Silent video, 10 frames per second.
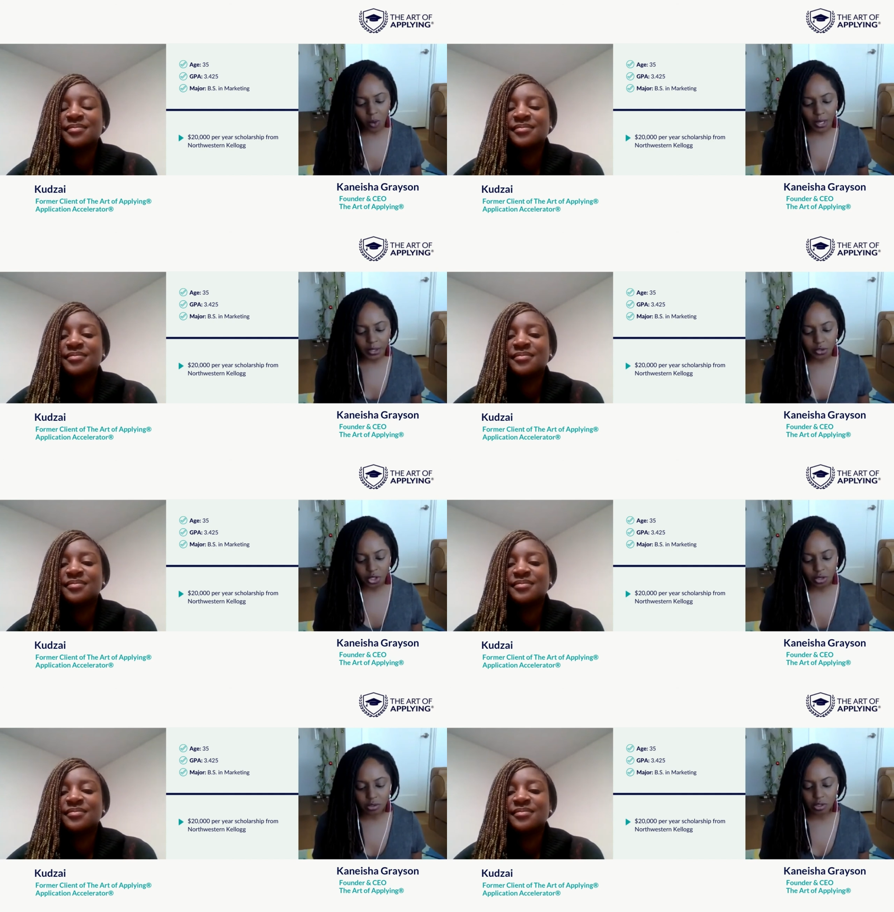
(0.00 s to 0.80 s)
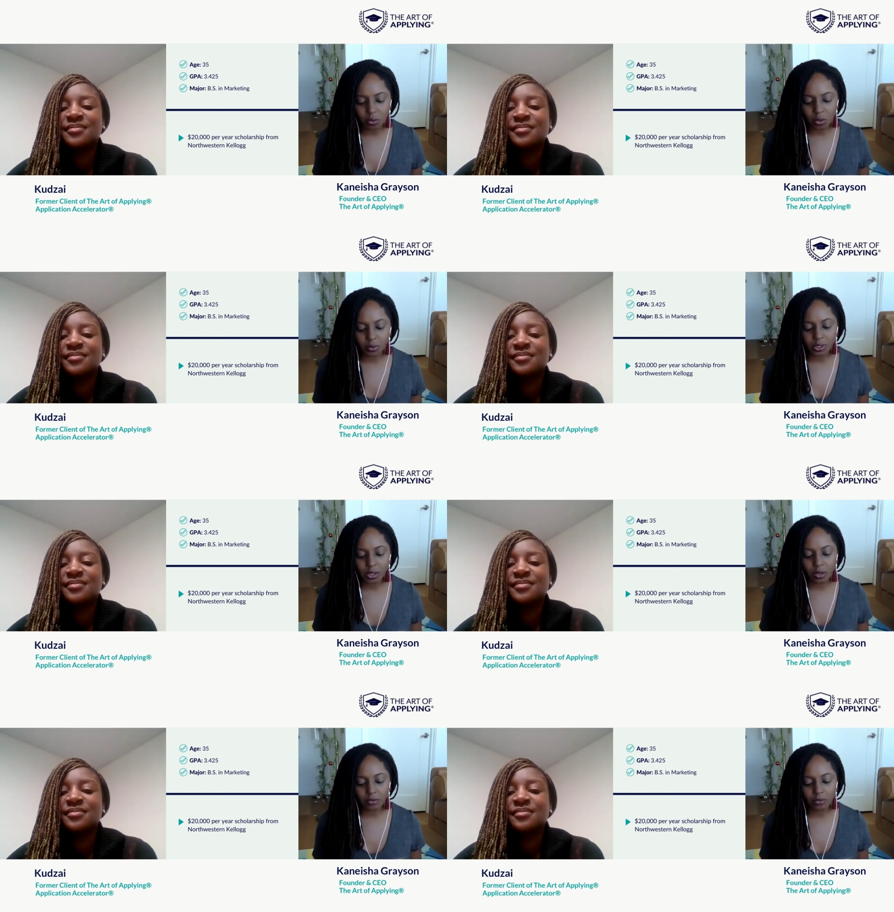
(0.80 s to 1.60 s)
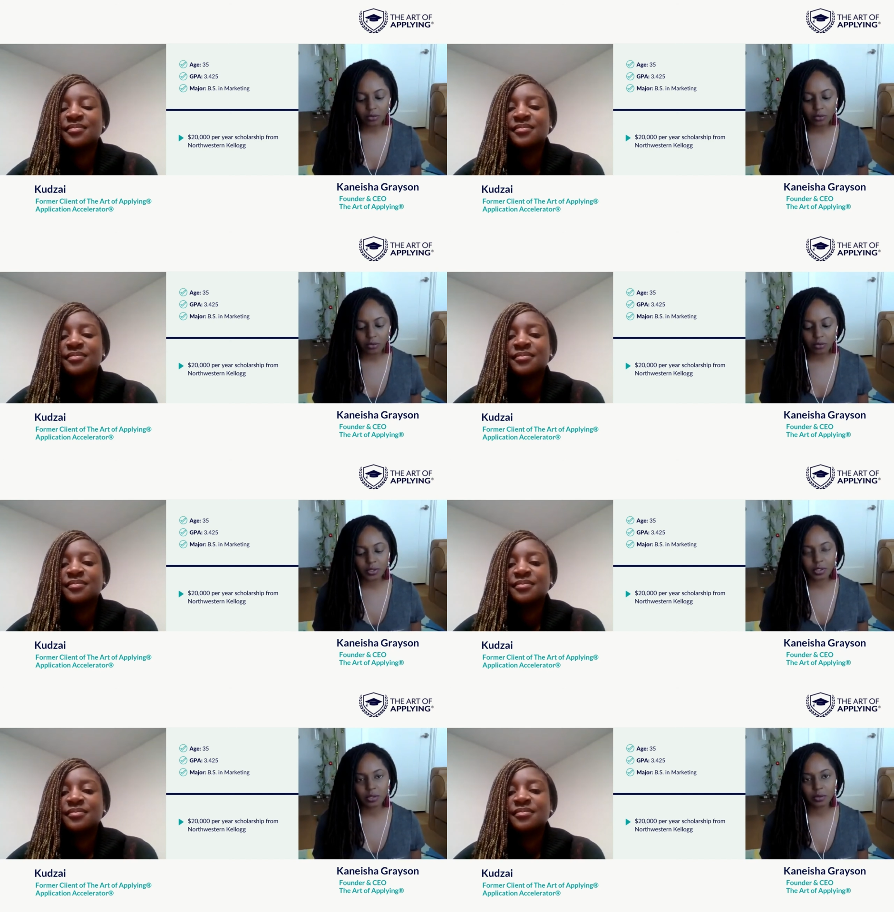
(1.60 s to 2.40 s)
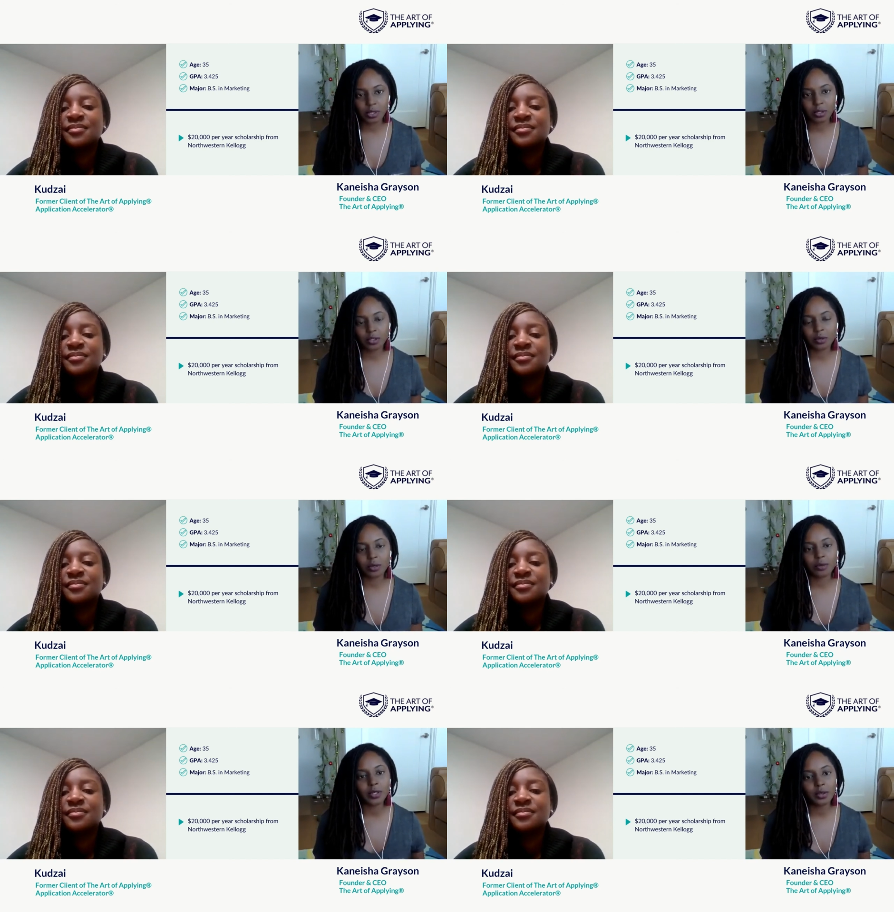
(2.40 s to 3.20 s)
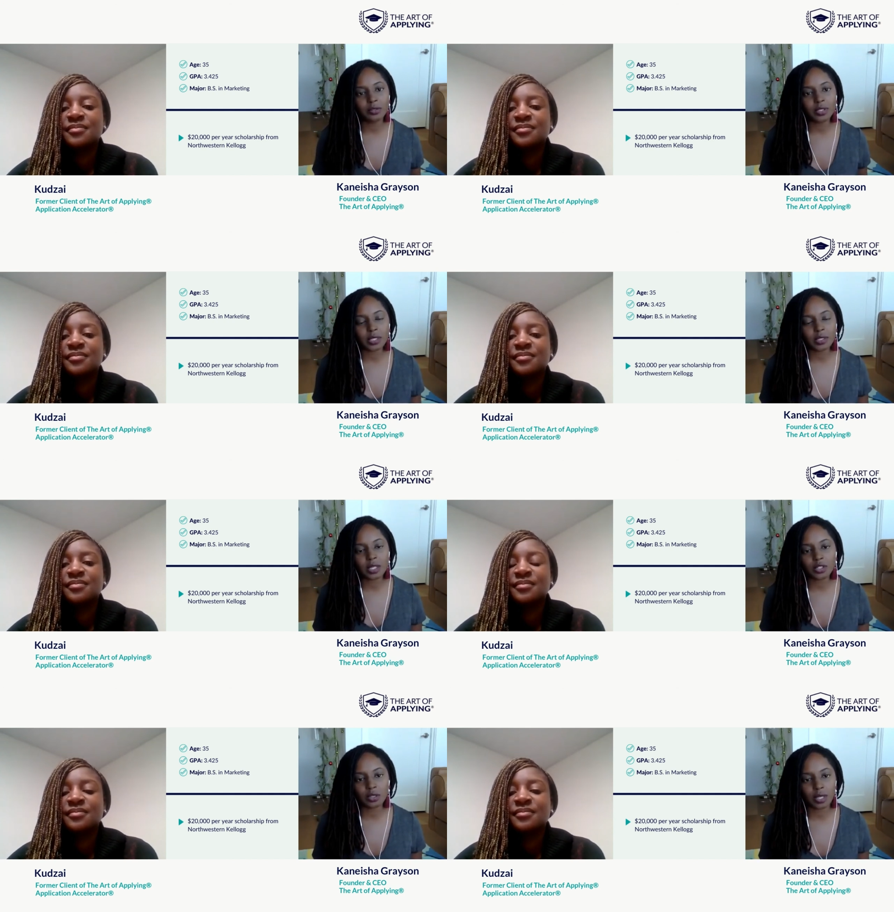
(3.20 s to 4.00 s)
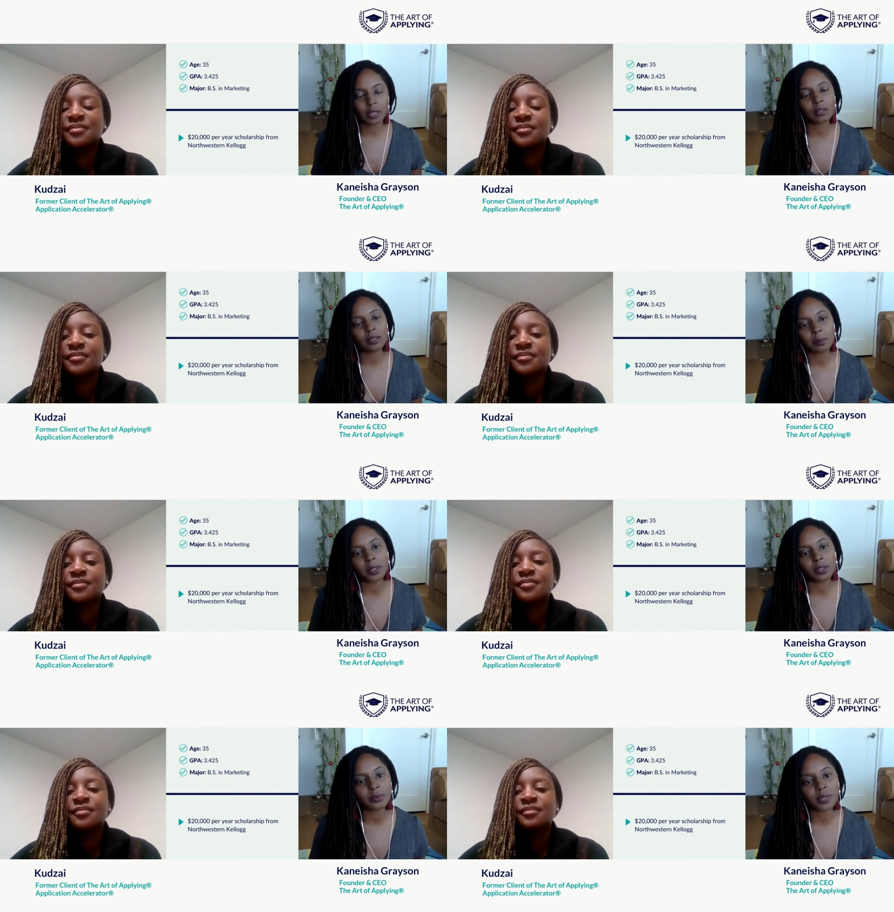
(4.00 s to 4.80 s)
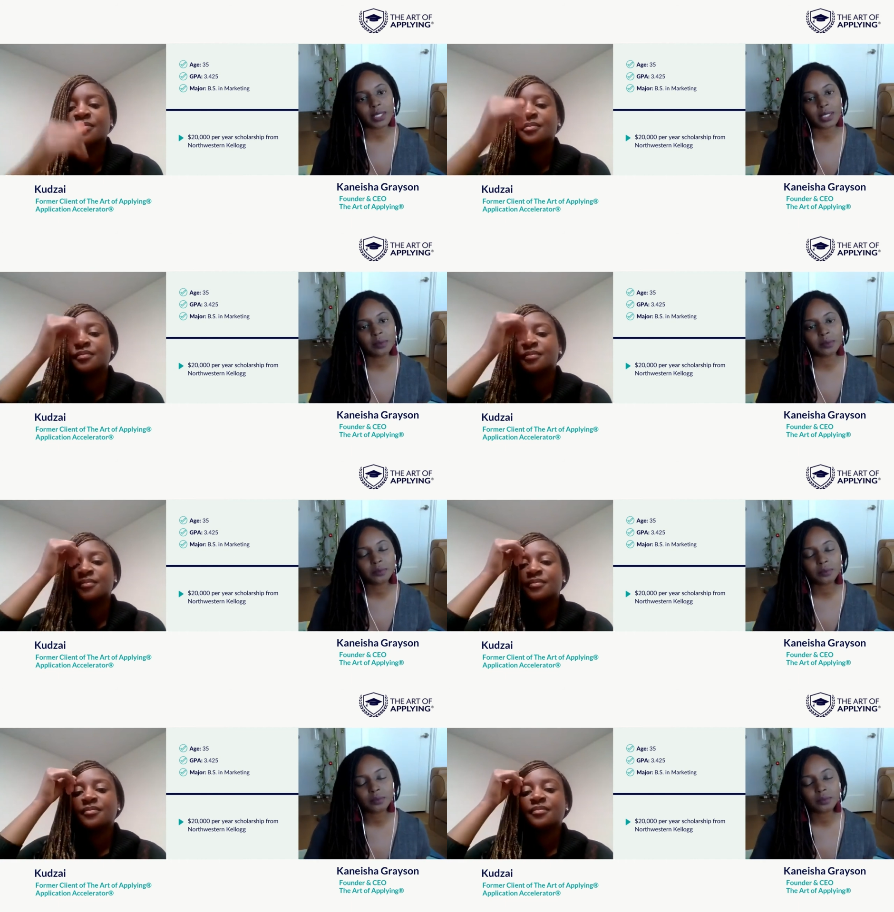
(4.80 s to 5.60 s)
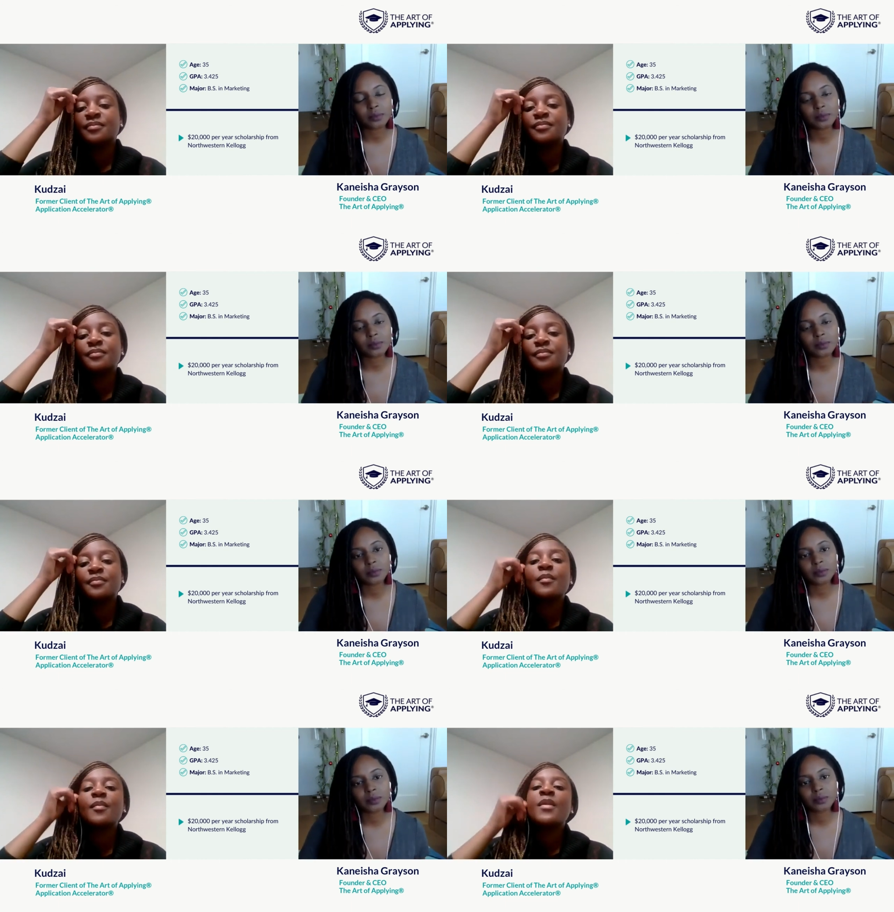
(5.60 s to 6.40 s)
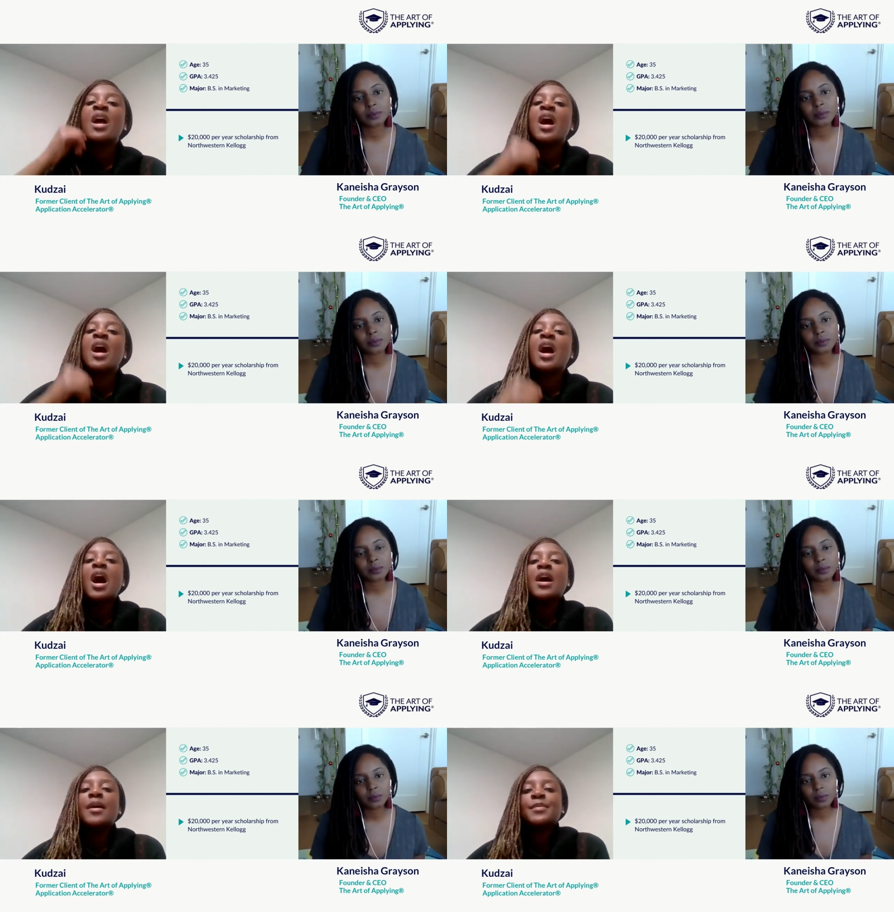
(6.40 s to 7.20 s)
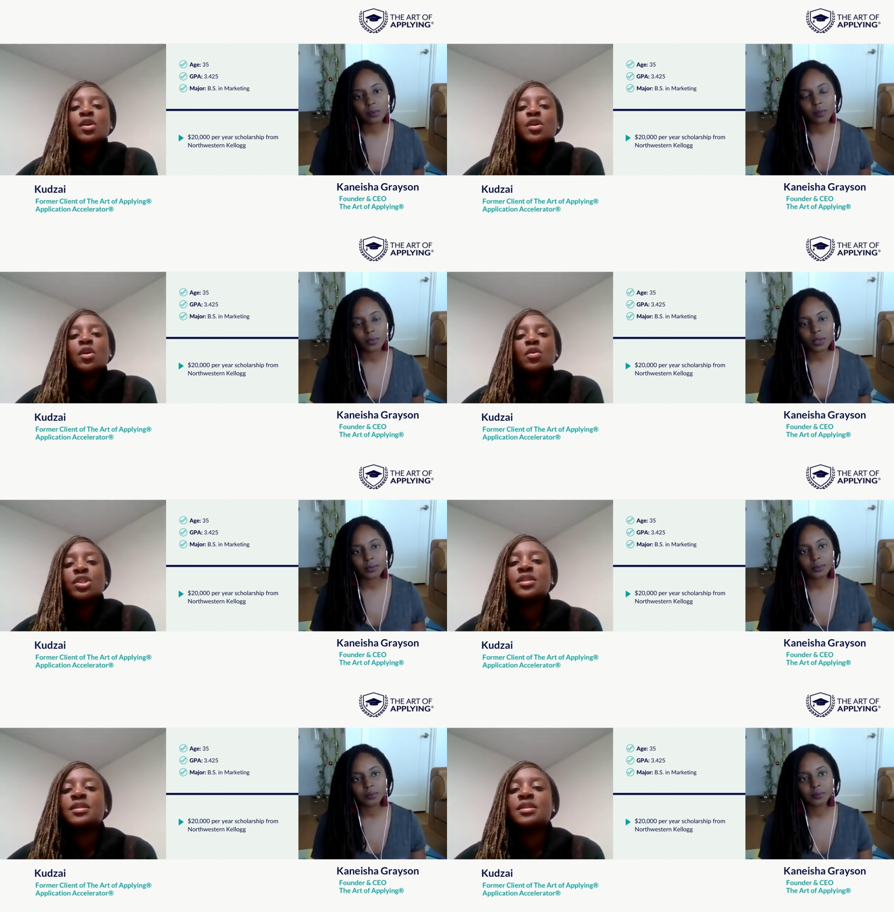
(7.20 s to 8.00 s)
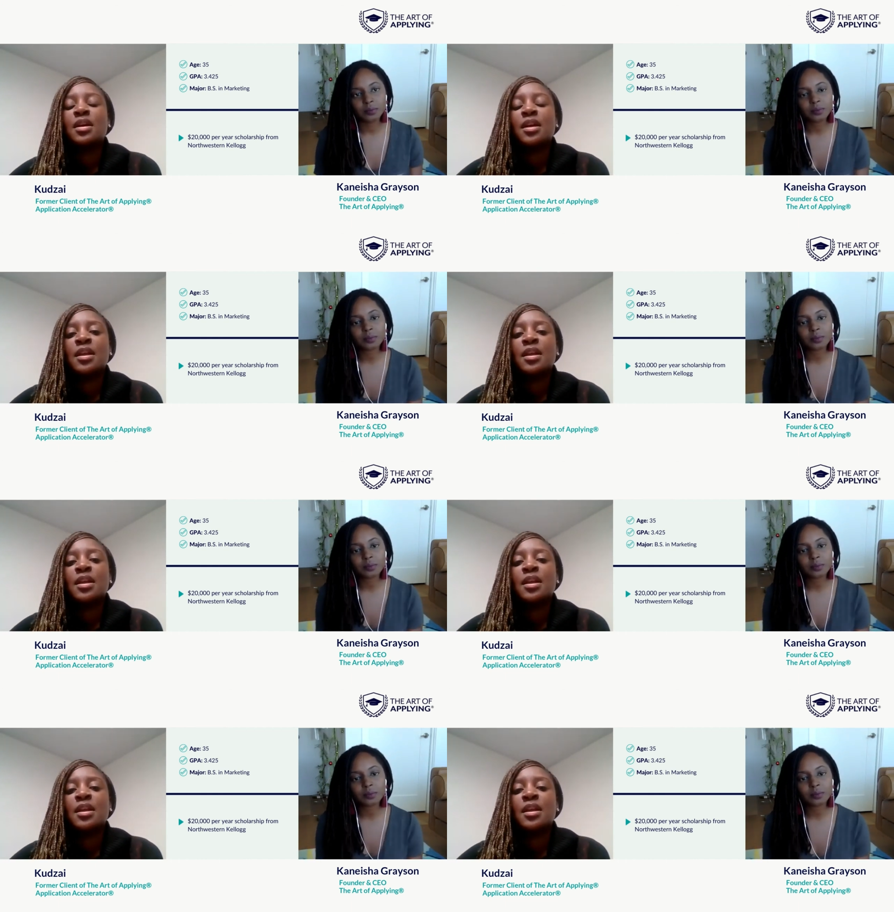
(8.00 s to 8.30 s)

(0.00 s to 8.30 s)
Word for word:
Speaker 1: why you chose to work with the art of applying versus doing it on your own. I know you did touch on that a little bit already.
Speaker 2: Mm-hmm. Um, so just